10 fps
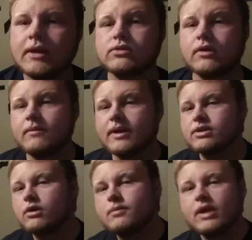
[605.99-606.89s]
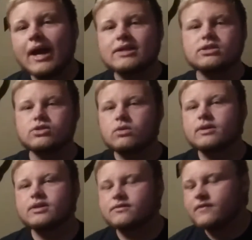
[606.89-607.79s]
So, anyways, I hope you guys
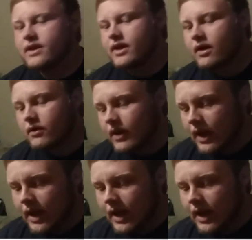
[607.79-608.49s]
enjoyed this video.